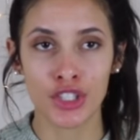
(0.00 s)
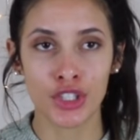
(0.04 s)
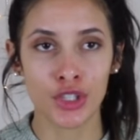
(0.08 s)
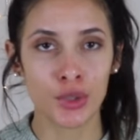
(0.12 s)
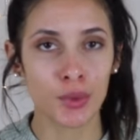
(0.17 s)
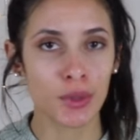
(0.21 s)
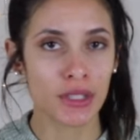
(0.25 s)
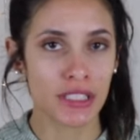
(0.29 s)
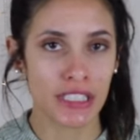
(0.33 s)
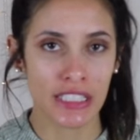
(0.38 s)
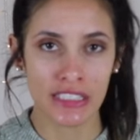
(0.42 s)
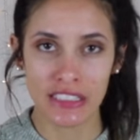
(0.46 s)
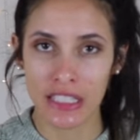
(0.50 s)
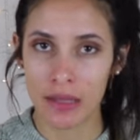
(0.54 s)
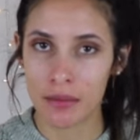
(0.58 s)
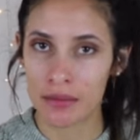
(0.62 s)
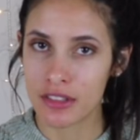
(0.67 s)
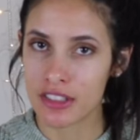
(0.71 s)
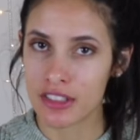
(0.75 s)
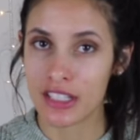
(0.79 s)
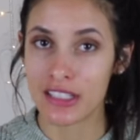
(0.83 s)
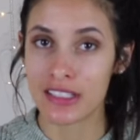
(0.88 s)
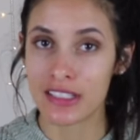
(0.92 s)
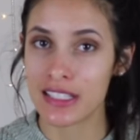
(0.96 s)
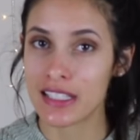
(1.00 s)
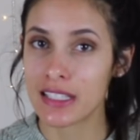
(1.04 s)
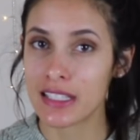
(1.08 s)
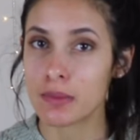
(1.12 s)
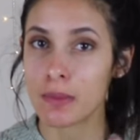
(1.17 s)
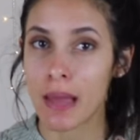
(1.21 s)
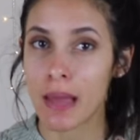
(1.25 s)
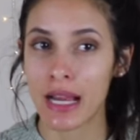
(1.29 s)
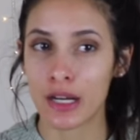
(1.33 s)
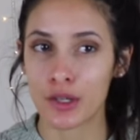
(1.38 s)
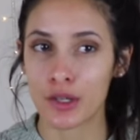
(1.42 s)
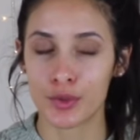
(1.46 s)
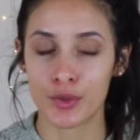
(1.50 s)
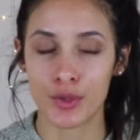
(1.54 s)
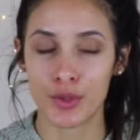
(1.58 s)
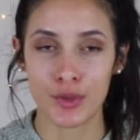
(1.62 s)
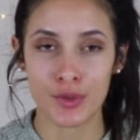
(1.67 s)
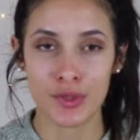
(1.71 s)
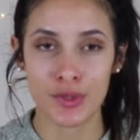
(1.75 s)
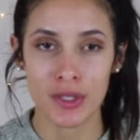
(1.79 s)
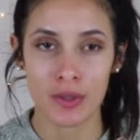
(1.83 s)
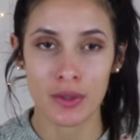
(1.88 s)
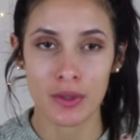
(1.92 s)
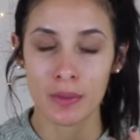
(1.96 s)
You would think that since it's
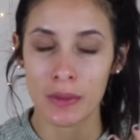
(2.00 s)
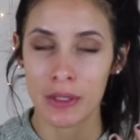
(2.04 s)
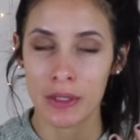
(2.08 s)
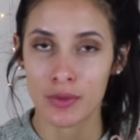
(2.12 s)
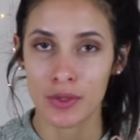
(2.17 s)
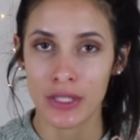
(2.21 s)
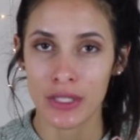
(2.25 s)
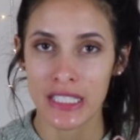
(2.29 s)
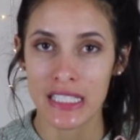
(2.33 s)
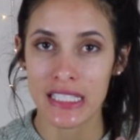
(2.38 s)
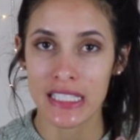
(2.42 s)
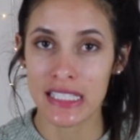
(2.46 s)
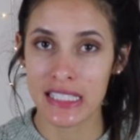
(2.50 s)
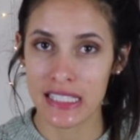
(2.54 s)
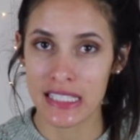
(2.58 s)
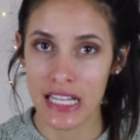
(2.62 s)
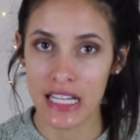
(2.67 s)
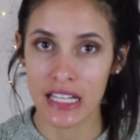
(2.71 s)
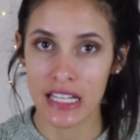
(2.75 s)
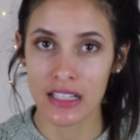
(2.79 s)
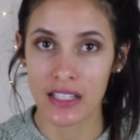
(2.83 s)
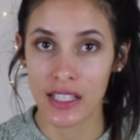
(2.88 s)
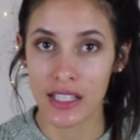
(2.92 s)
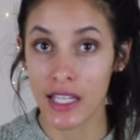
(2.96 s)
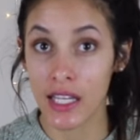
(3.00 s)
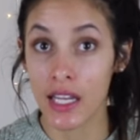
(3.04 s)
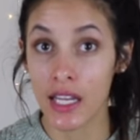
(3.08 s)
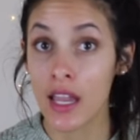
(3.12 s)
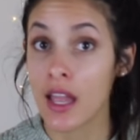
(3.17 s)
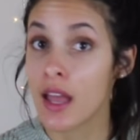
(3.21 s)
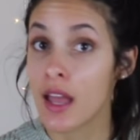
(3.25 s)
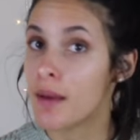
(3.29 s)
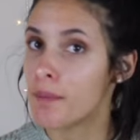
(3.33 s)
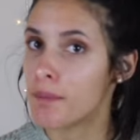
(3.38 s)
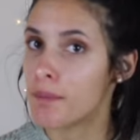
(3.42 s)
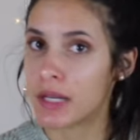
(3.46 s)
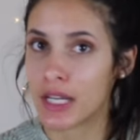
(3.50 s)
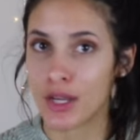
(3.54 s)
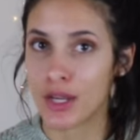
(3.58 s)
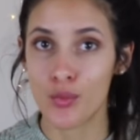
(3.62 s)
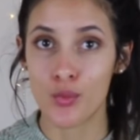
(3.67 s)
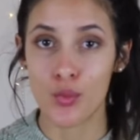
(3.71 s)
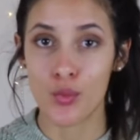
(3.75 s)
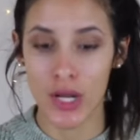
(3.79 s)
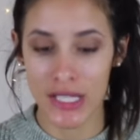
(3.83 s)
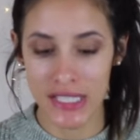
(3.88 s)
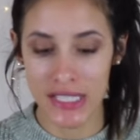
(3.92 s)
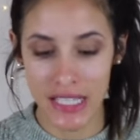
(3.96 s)
macaroons it would be really sickly, but
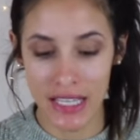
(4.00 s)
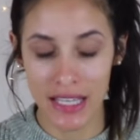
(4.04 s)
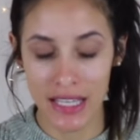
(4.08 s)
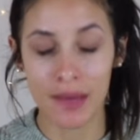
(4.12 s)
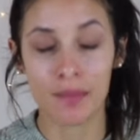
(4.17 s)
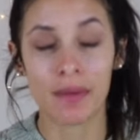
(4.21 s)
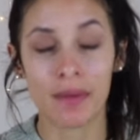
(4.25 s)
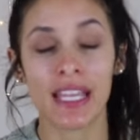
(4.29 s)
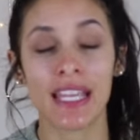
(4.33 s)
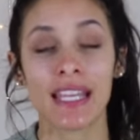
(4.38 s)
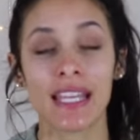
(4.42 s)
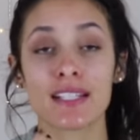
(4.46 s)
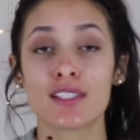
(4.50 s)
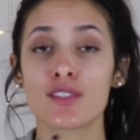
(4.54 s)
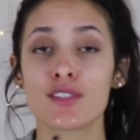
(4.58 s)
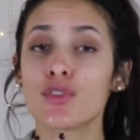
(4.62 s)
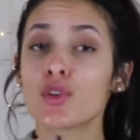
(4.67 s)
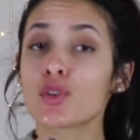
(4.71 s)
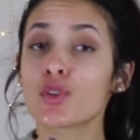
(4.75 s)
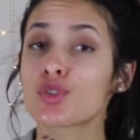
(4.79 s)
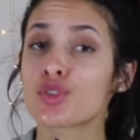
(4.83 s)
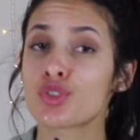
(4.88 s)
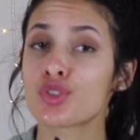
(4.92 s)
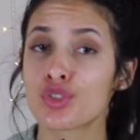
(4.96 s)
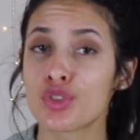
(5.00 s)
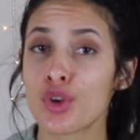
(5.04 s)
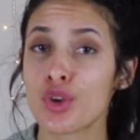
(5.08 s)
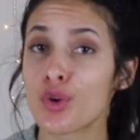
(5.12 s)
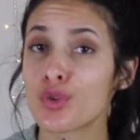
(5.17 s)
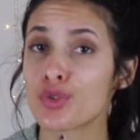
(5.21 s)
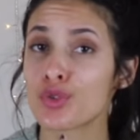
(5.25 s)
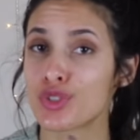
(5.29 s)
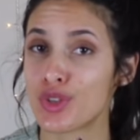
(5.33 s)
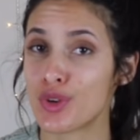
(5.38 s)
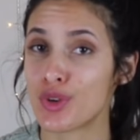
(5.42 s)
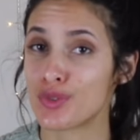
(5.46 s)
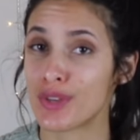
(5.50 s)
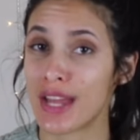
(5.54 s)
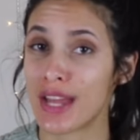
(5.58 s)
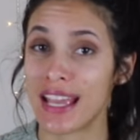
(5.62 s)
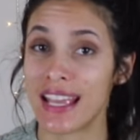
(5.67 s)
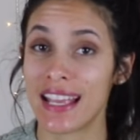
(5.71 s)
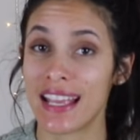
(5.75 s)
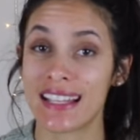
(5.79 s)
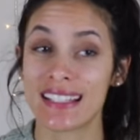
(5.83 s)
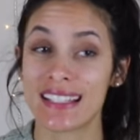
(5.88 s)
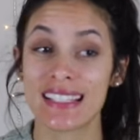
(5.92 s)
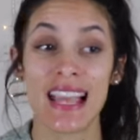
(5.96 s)
it wasn't, and my hands feel so
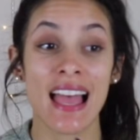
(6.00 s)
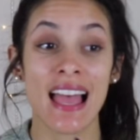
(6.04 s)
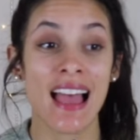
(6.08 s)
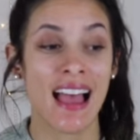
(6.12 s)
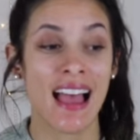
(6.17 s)
nice.